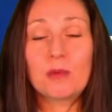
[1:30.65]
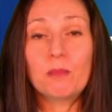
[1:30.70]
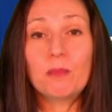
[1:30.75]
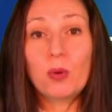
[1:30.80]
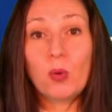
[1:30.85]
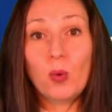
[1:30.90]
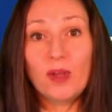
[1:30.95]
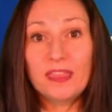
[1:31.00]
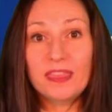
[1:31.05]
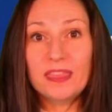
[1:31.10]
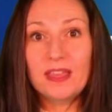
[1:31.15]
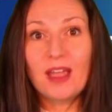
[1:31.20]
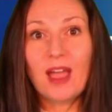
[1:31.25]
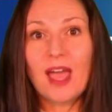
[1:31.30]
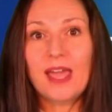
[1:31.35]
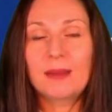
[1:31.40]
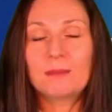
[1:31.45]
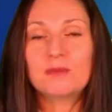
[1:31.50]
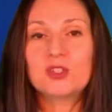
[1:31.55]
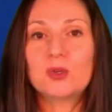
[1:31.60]
but one thing I
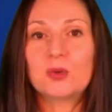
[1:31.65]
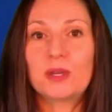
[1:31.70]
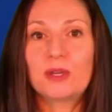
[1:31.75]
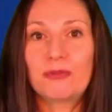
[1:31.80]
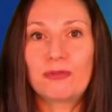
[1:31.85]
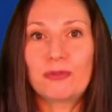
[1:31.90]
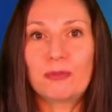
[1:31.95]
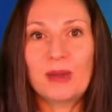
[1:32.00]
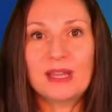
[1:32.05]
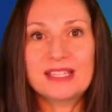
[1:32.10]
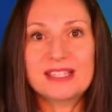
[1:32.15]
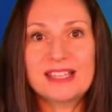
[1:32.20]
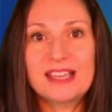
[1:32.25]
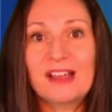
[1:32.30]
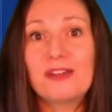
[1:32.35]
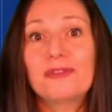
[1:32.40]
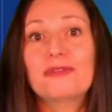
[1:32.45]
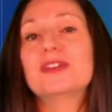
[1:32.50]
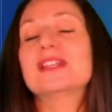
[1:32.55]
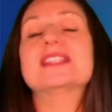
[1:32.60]
am doing for
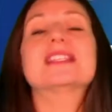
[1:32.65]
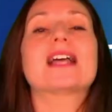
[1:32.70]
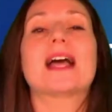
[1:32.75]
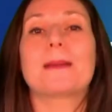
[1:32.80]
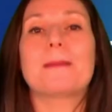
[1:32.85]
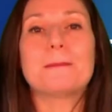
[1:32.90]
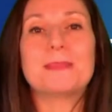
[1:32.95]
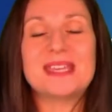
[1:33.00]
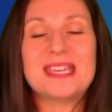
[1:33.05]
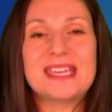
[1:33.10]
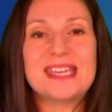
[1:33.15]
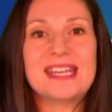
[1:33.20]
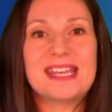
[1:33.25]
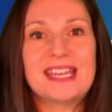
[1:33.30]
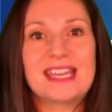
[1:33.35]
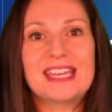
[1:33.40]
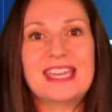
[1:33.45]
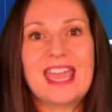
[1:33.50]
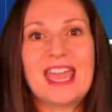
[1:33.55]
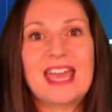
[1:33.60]
myself is I am beginning
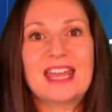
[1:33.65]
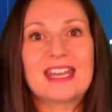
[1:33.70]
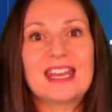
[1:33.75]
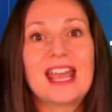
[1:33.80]
again.